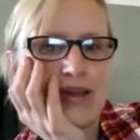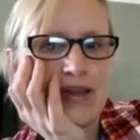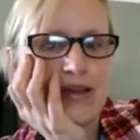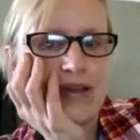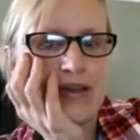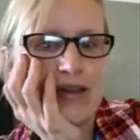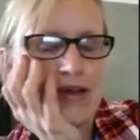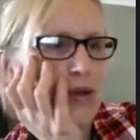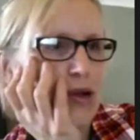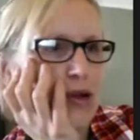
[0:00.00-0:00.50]

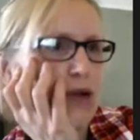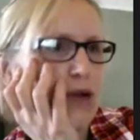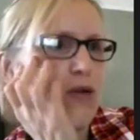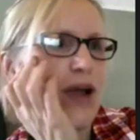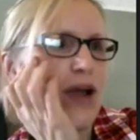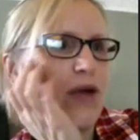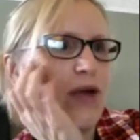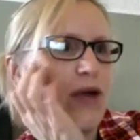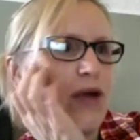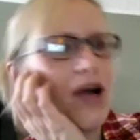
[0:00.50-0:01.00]

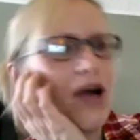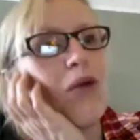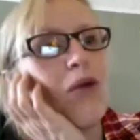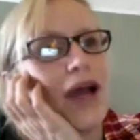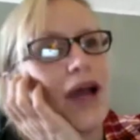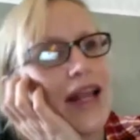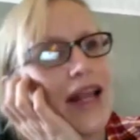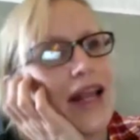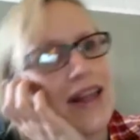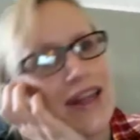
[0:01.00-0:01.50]
we're on a
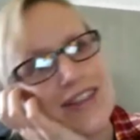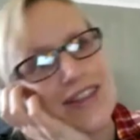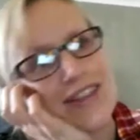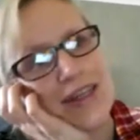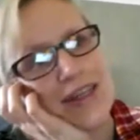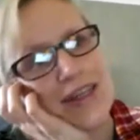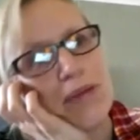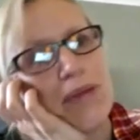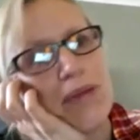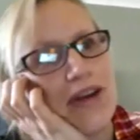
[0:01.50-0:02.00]
waiting list to get
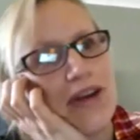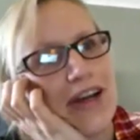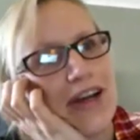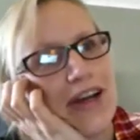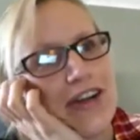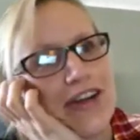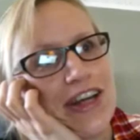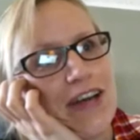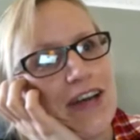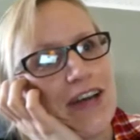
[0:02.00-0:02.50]
better
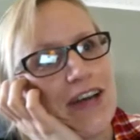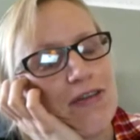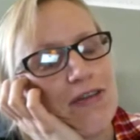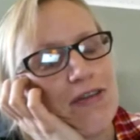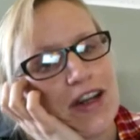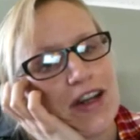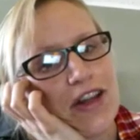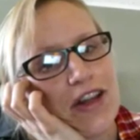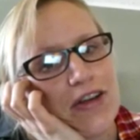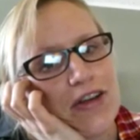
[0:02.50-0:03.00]
internet for
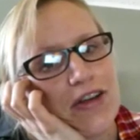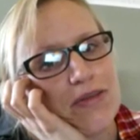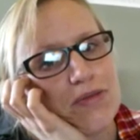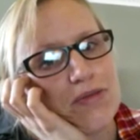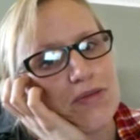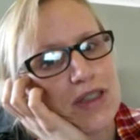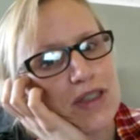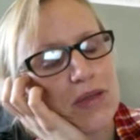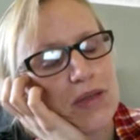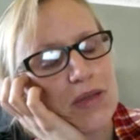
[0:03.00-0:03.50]
another
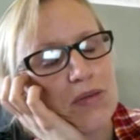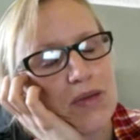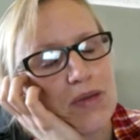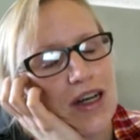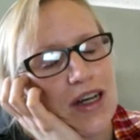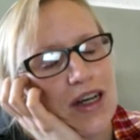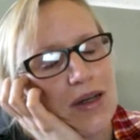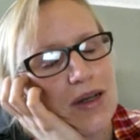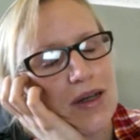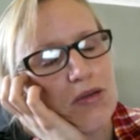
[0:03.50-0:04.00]

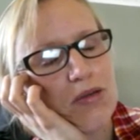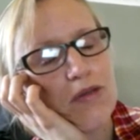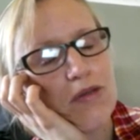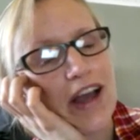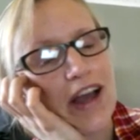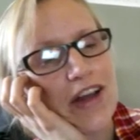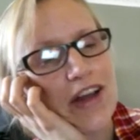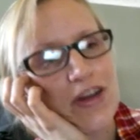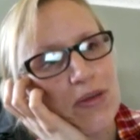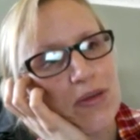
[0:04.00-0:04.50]

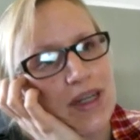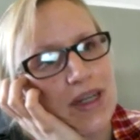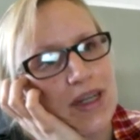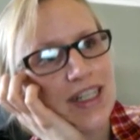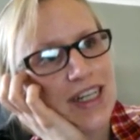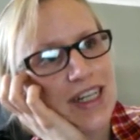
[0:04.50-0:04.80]
provider, but